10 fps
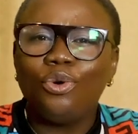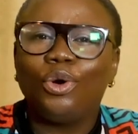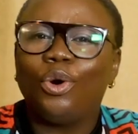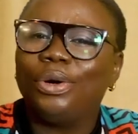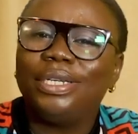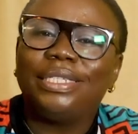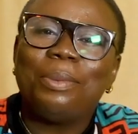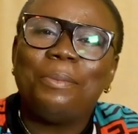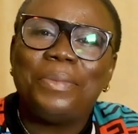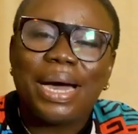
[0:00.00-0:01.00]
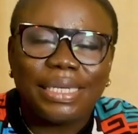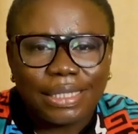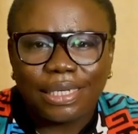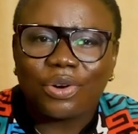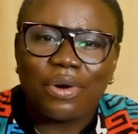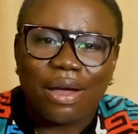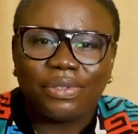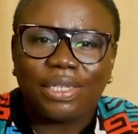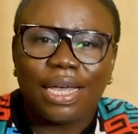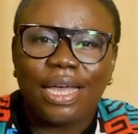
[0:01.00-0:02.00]
God is a master
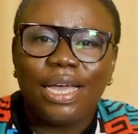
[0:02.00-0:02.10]
crafter.